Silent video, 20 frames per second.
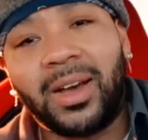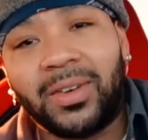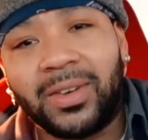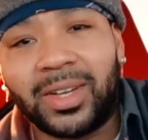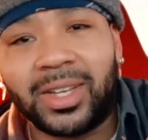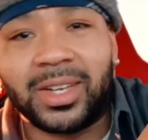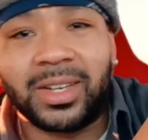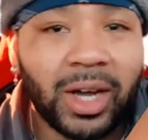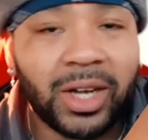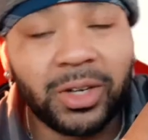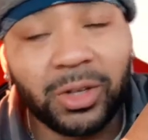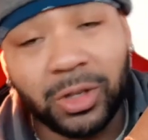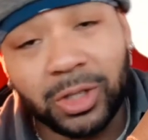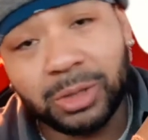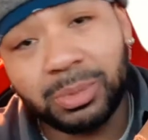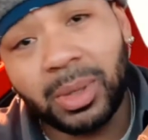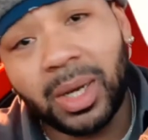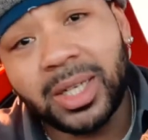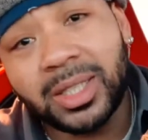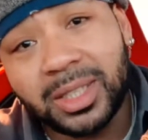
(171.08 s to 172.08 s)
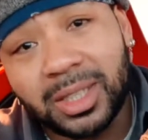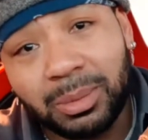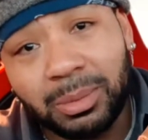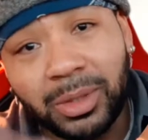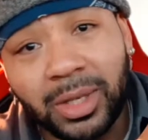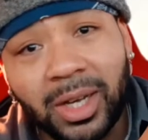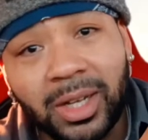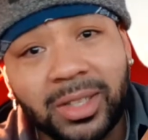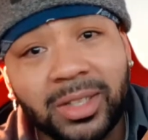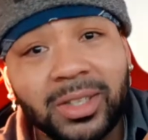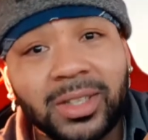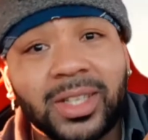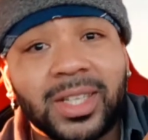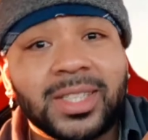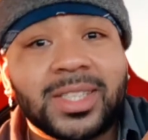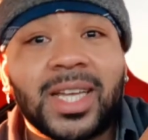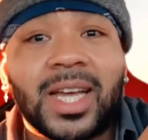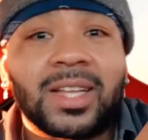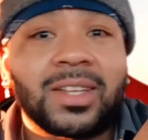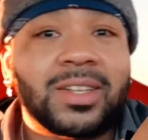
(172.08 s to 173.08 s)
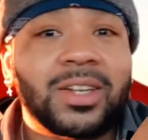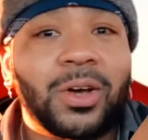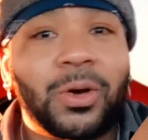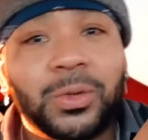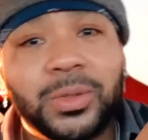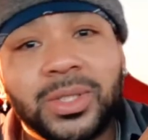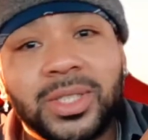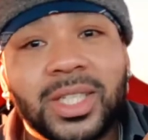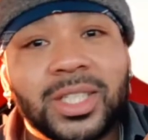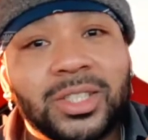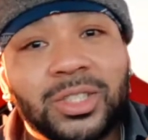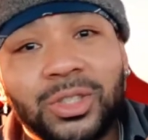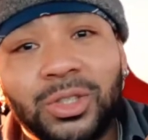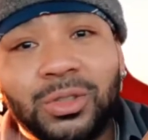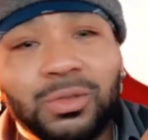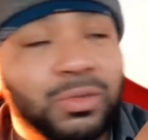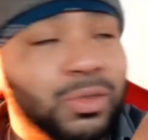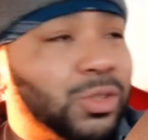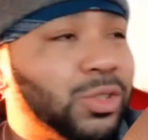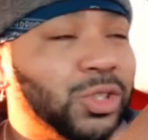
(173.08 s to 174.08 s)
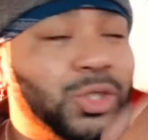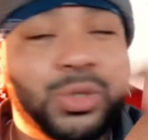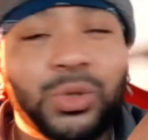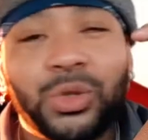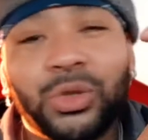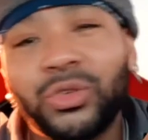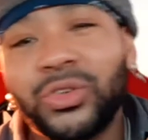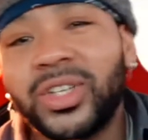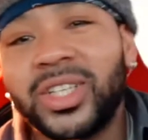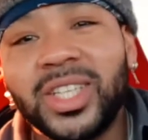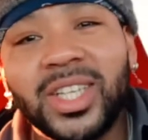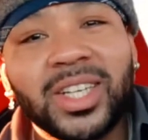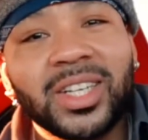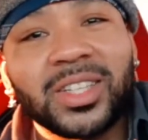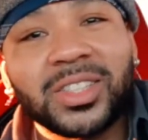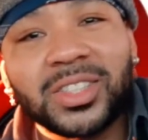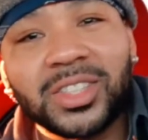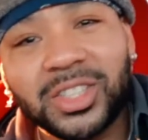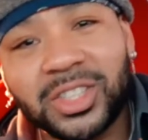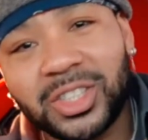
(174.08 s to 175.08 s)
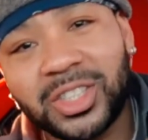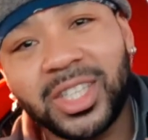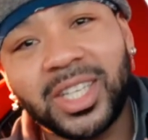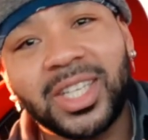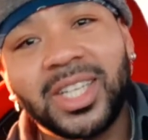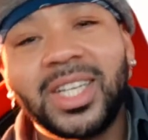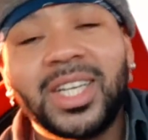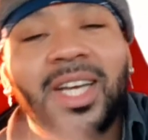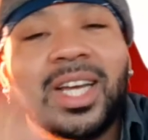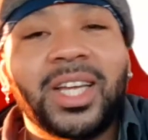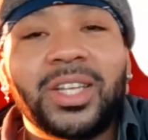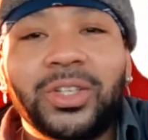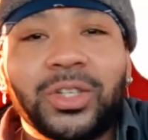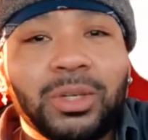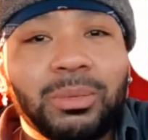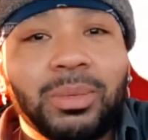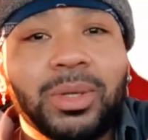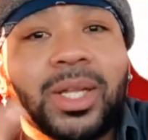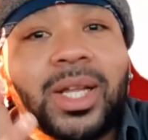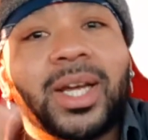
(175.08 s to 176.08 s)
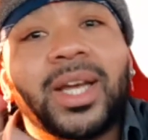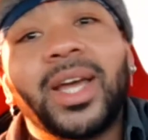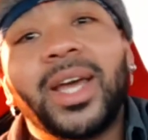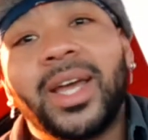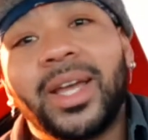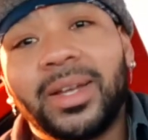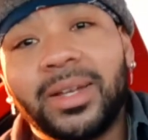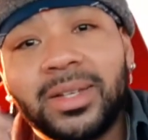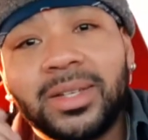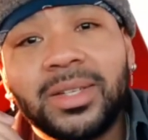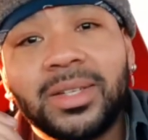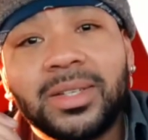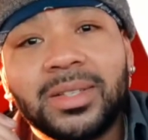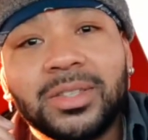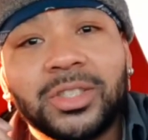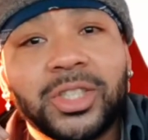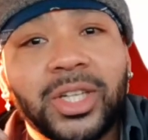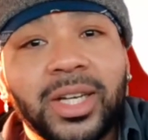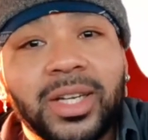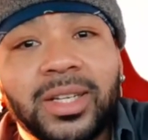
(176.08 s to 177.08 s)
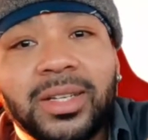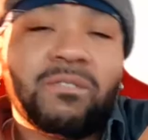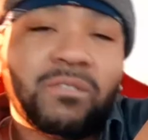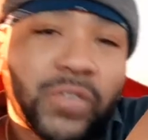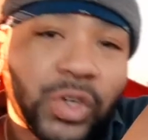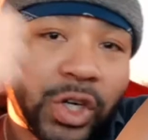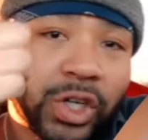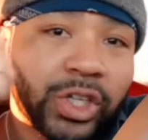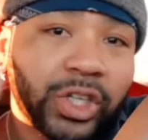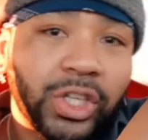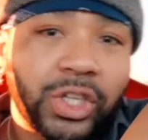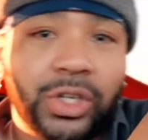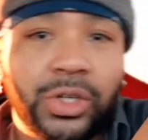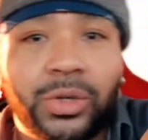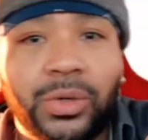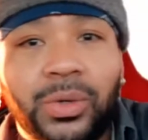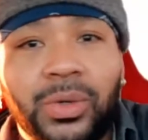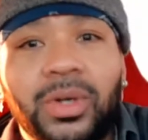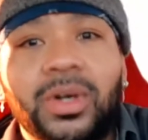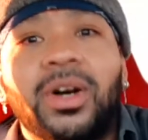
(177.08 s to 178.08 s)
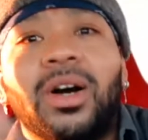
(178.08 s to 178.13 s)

I know there's probably somebody out there that's had an OTS tune for 2-3 years and shit. You can be like, hey, Jay, fuck you.